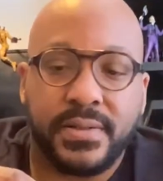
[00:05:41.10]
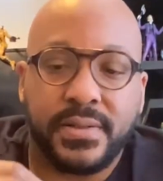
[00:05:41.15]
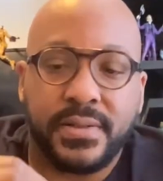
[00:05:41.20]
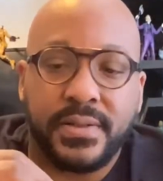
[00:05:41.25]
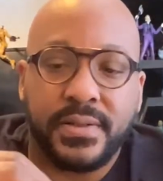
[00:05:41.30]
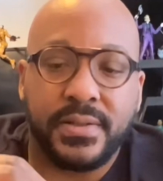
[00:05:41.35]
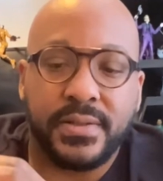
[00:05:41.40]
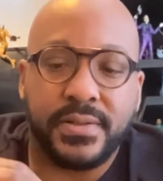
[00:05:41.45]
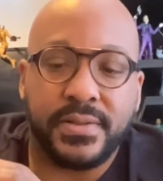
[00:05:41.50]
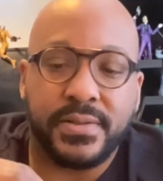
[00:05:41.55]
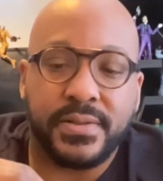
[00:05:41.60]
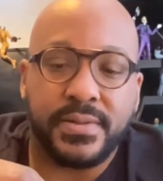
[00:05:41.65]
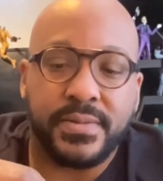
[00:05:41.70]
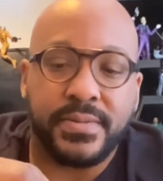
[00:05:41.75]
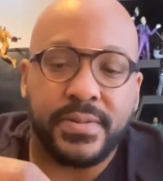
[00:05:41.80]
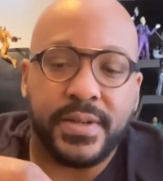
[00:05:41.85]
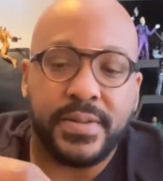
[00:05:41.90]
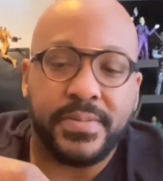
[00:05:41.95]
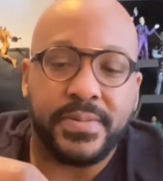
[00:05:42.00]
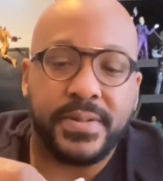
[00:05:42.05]
Here's the
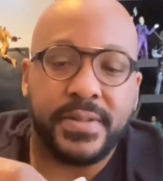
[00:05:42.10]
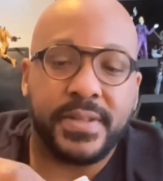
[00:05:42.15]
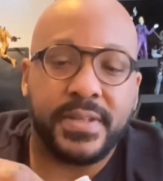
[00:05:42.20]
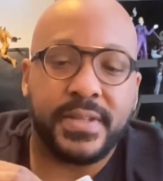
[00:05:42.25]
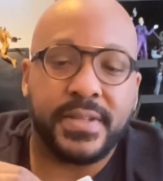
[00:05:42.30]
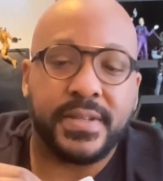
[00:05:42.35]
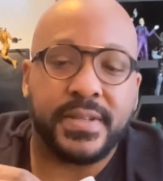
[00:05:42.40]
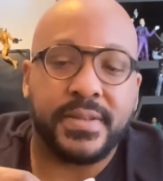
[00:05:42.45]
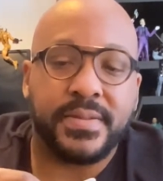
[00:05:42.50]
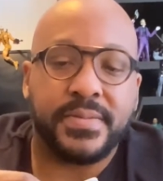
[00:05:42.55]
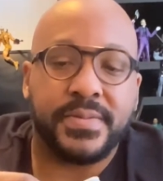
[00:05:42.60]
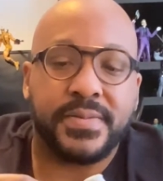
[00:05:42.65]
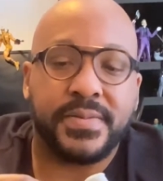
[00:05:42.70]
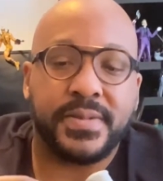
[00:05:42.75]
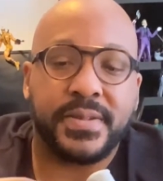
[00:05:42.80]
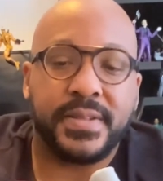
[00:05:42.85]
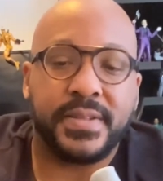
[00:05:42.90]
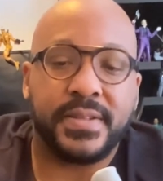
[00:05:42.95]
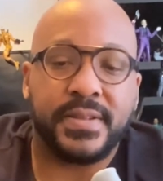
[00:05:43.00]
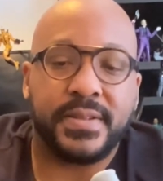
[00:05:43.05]
weapon he comes
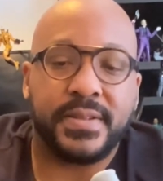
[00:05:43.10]
with.